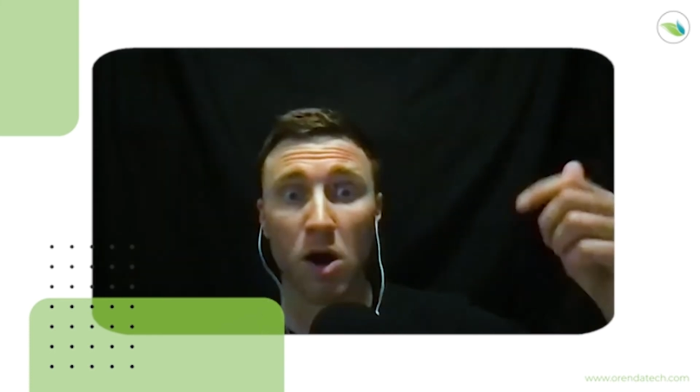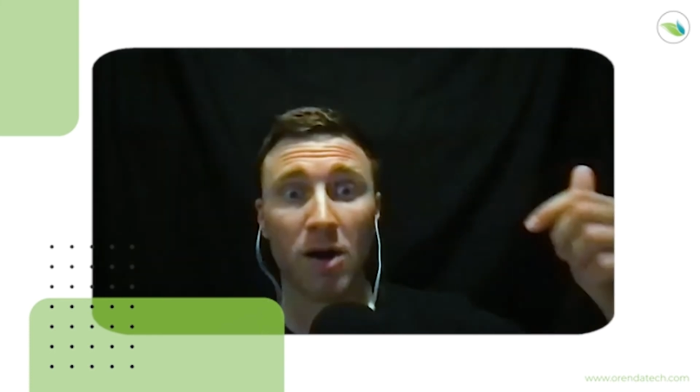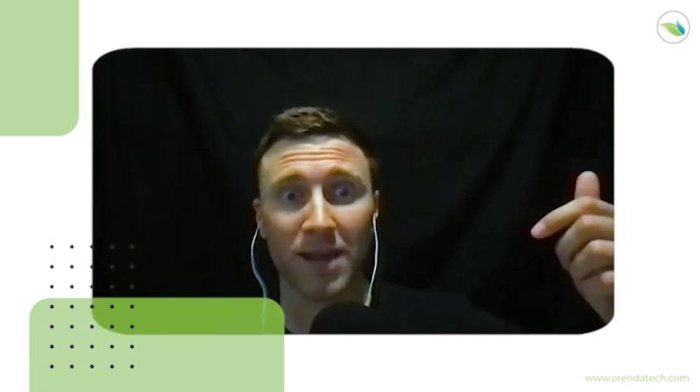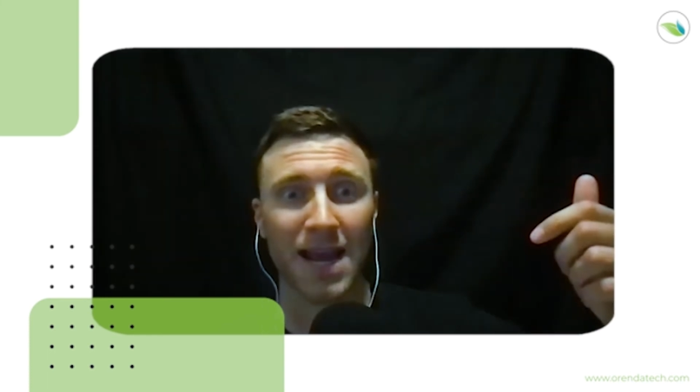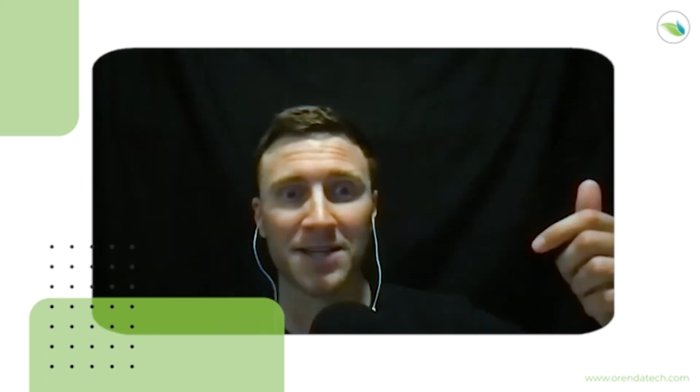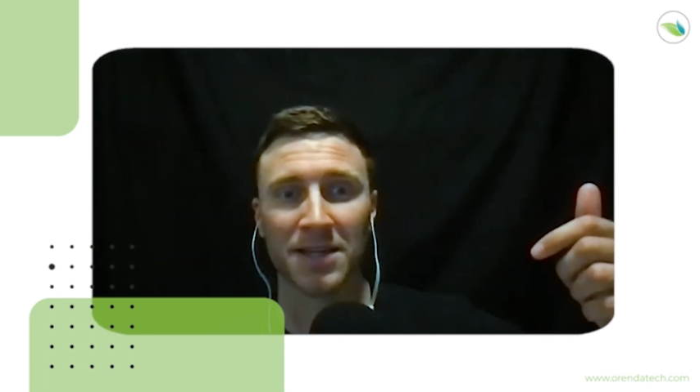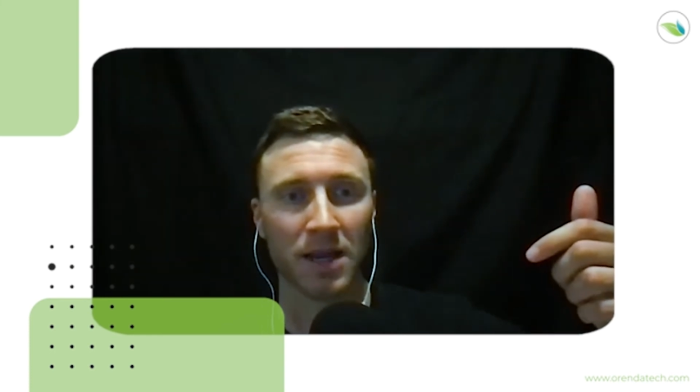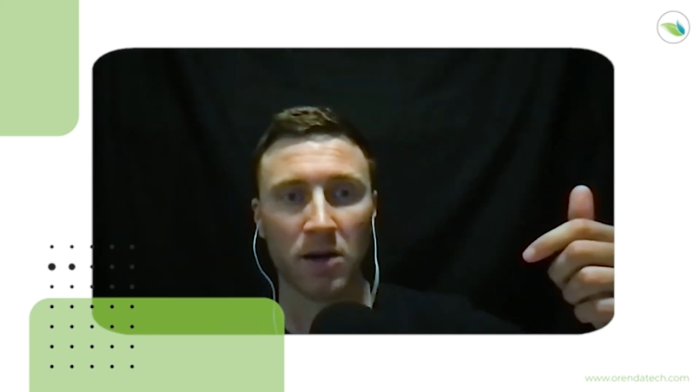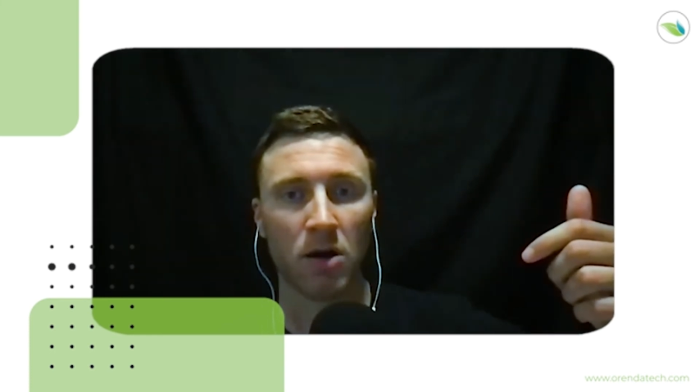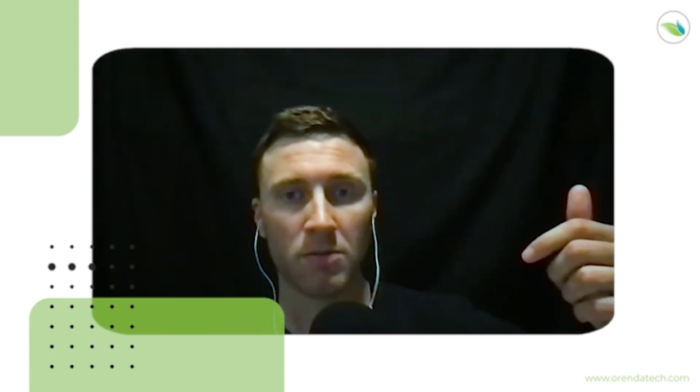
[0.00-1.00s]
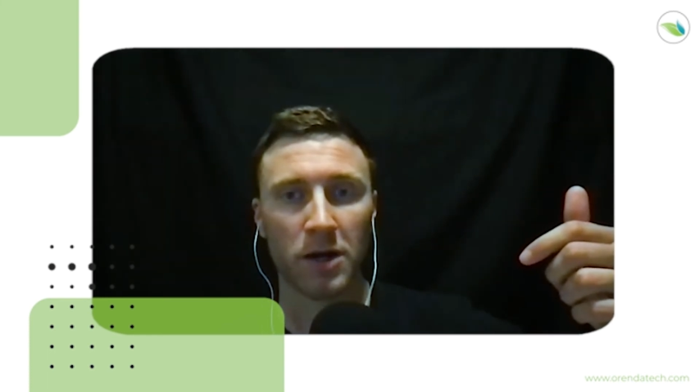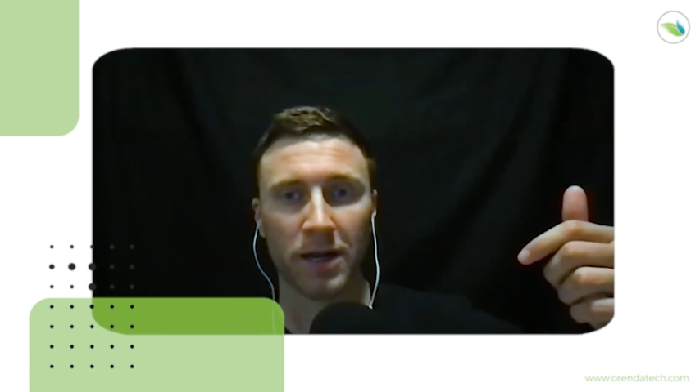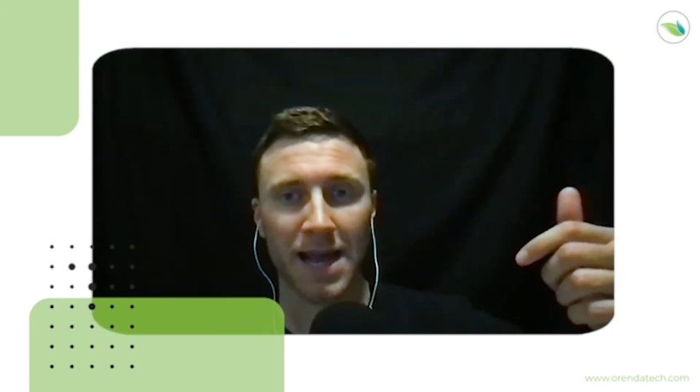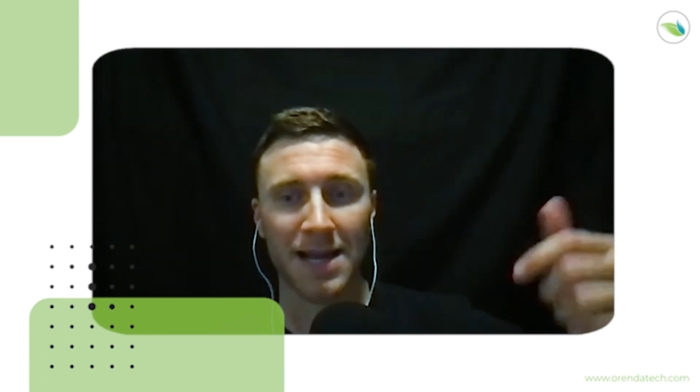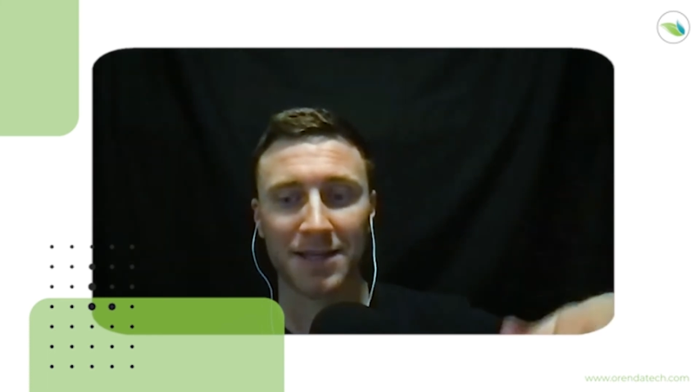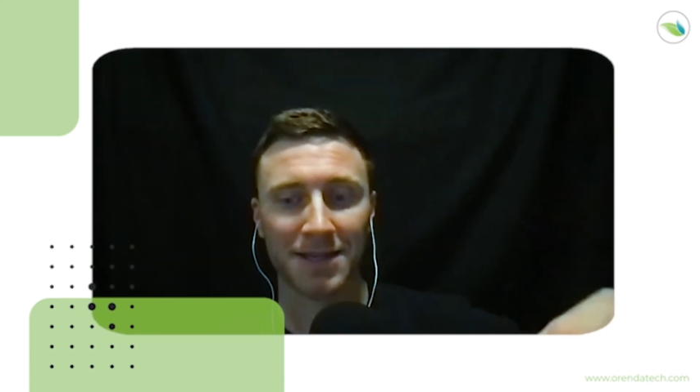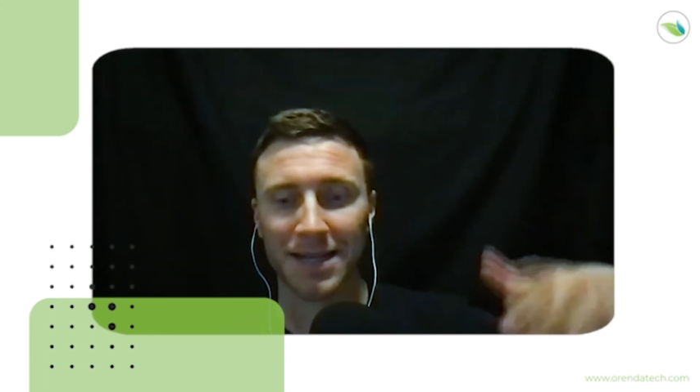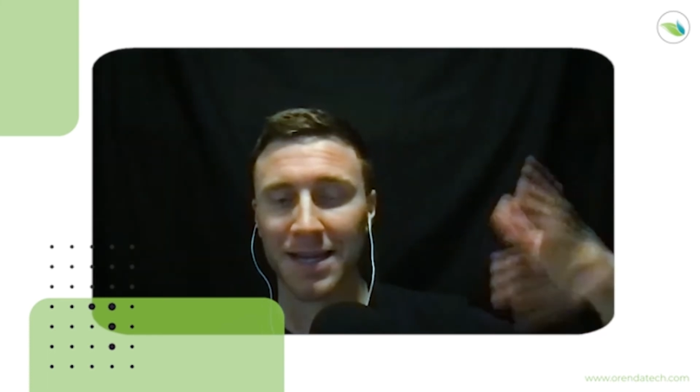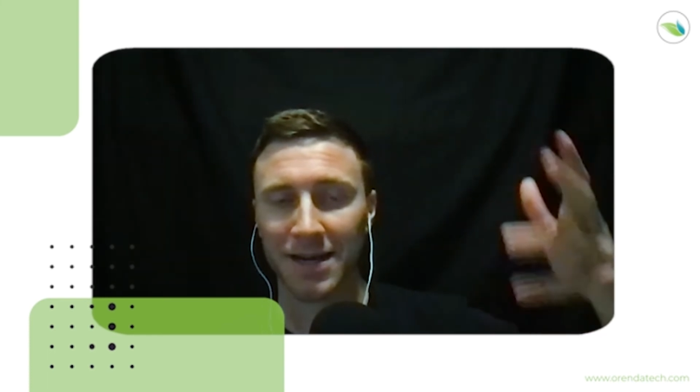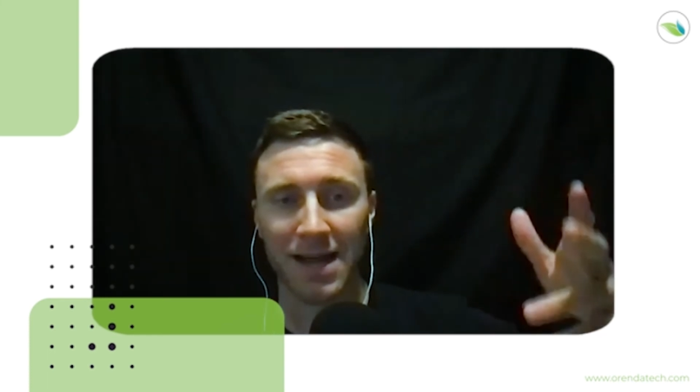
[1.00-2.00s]
off-gassing that carbonic acid to
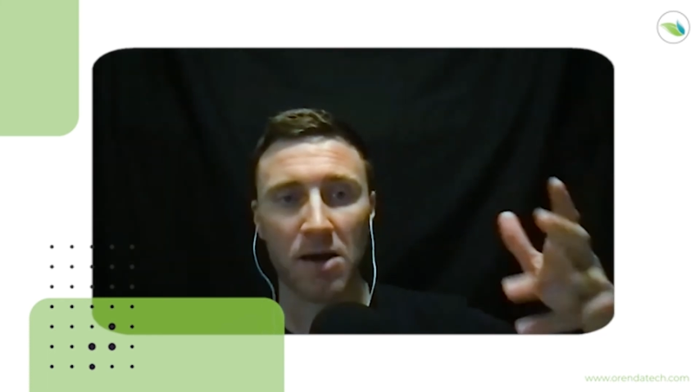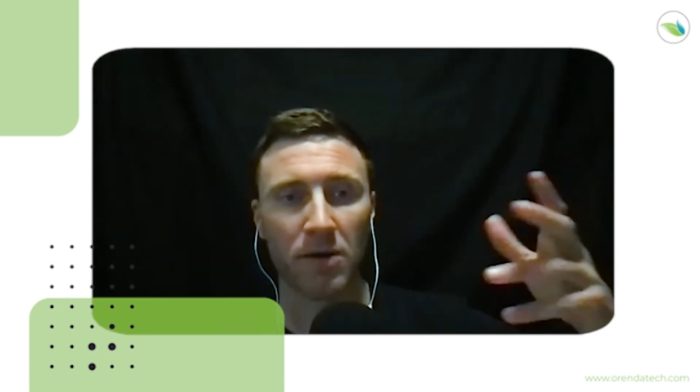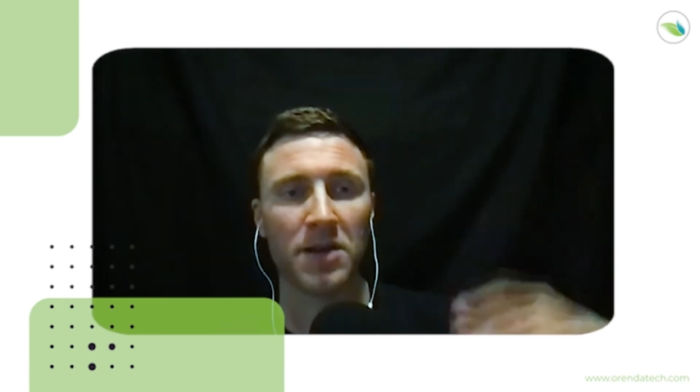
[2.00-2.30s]
get it out,